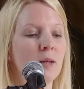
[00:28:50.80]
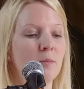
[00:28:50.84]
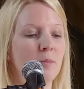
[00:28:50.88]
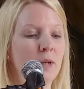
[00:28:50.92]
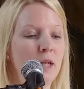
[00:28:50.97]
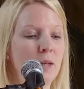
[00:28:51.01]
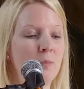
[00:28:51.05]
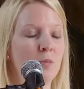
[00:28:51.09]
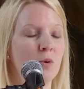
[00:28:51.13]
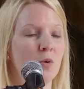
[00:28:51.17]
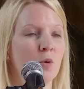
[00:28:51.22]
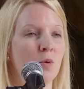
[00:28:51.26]

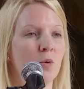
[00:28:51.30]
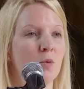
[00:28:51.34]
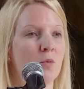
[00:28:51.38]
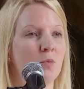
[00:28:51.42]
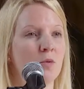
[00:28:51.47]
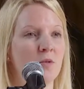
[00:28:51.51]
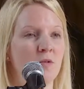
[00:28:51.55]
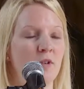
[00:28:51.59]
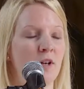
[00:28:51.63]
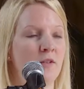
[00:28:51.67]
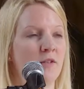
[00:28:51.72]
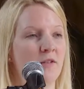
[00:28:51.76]
people
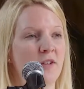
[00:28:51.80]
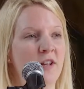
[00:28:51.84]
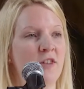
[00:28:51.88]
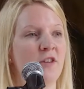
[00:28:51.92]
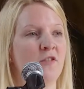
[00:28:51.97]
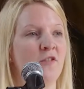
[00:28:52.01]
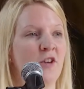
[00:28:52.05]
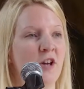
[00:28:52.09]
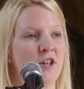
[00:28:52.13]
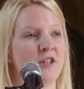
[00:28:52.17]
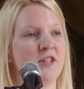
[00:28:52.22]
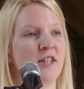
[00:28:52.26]
in
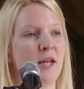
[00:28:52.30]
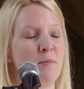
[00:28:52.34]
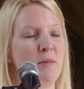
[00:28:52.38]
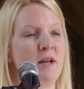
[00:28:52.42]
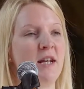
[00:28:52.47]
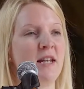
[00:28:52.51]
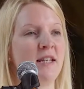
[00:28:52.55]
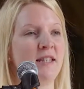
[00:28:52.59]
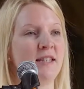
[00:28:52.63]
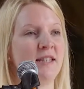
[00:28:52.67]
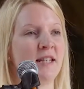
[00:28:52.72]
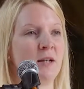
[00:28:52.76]
the first 10
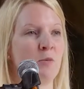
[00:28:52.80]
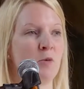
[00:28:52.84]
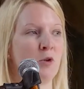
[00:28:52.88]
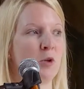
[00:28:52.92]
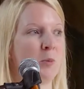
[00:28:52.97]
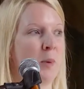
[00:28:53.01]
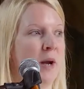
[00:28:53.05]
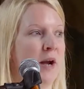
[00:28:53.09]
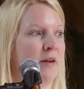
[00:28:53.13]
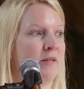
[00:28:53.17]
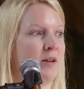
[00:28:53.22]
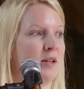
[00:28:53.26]
minutes think what
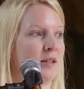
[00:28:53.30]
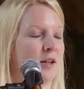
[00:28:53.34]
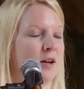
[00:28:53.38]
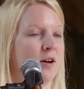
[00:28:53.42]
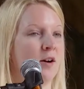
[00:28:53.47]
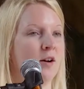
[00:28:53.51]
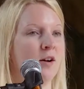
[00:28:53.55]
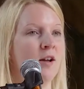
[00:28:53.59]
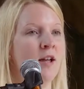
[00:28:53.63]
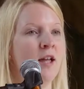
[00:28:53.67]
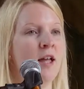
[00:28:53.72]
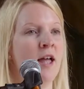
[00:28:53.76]
the barriers
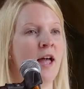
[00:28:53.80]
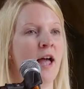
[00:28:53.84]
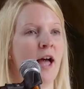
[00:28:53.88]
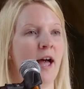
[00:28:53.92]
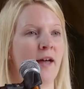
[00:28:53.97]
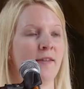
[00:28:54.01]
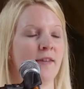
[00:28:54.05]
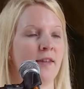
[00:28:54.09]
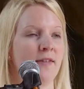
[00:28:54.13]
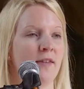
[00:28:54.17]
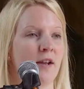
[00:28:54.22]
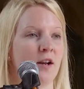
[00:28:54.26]
are,
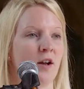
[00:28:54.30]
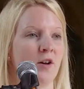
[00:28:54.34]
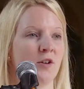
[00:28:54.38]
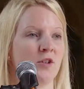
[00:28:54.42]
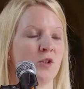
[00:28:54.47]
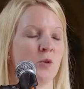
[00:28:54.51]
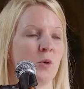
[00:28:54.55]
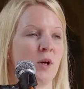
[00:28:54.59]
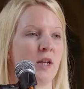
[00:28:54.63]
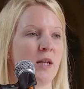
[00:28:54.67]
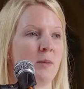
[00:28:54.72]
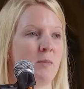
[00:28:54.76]
and then the
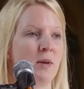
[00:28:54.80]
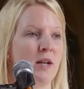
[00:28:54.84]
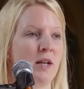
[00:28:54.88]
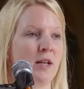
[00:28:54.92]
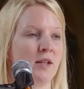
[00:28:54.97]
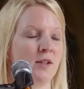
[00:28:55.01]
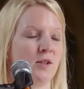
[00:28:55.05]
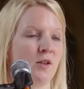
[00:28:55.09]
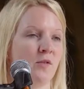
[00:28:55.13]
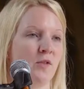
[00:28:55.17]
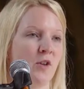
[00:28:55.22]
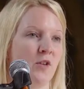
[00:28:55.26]
last 20
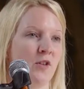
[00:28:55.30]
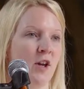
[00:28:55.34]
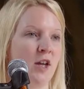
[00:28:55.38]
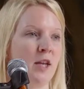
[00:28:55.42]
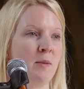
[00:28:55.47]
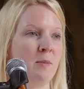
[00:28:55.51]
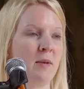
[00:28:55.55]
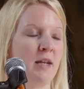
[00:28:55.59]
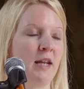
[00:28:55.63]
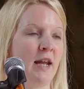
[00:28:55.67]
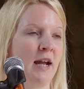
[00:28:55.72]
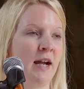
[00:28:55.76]
minutes of the
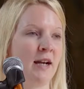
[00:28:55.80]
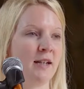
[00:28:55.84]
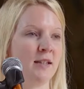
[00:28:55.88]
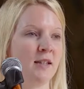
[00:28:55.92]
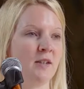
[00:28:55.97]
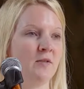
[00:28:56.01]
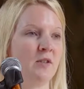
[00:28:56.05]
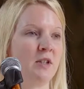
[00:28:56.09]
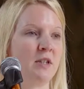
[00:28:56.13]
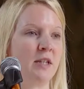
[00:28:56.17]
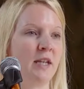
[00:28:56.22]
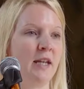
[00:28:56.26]
30-minute
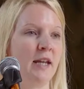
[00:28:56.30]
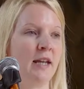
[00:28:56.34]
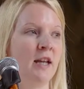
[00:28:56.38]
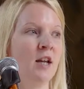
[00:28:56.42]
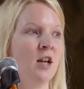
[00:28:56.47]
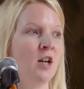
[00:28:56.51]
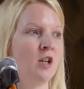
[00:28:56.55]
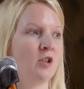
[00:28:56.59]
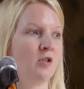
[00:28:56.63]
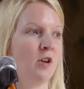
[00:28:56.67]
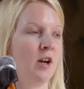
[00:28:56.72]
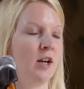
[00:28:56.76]
activity
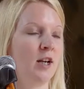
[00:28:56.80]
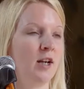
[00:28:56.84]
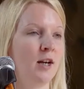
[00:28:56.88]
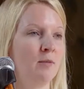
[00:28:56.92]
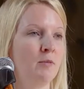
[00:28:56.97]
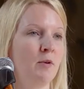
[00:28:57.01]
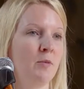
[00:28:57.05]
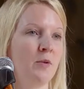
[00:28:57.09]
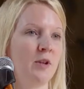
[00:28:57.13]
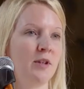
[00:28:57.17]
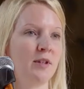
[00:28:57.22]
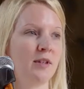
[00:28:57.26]
try and
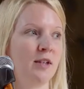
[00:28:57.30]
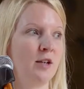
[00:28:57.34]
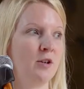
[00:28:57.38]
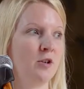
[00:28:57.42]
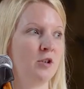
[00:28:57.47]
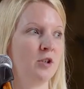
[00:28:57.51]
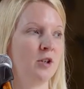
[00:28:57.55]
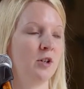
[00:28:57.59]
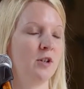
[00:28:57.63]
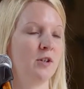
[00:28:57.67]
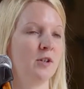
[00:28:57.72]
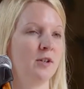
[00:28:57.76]
come up with the
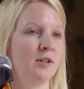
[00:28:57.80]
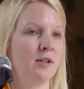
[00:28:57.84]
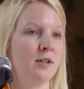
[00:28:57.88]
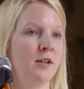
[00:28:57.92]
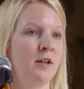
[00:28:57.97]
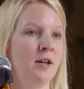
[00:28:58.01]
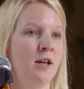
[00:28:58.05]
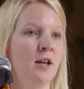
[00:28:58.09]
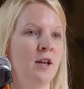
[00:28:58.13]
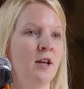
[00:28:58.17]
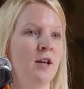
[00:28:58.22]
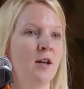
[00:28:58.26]
solutions.
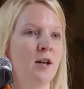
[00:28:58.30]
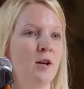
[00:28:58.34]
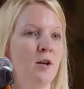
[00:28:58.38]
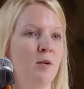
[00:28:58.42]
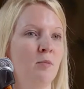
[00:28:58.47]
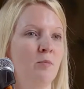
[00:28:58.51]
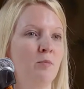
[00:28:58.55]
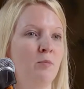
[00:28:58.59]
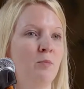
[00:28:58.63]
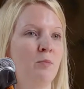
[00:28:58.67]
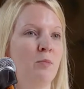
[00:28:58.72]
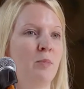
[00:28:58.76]

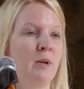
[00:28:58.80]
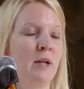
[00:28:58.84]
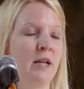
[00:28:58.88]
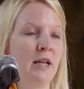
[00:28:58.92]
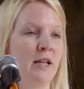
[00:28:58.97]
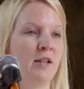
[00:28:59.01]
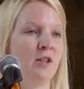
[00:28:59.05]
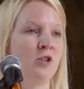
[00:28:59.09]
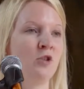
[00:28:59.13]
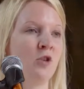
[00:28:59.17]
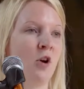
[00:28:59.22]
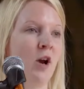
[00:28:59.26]

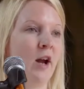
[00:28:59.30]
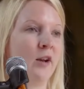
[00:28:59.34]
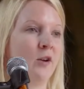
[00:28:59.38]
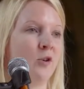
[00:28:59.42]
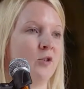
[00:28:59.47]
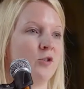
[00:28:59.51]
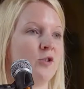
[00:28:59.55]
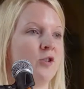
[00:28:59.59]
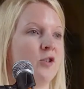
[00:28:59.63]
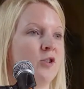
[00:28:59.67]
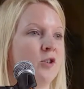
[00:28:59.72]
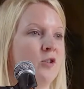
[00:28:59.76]
Please try
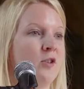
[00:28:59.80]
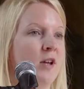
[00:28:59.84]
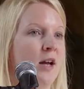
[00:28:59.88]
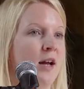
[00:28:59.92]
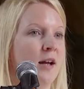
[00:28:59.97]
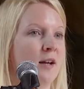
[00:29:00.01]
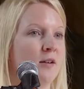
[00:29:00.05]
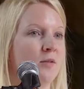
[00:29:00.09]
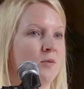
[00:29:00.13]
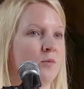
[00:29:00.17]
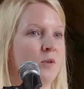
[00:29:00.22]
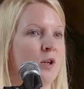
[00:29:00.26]
not to do
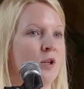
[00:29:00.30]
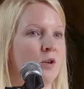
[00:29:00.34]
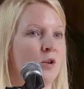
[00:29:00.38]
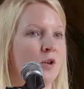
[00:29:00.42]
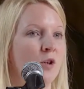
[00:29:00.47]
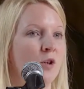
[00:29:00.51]
that when you're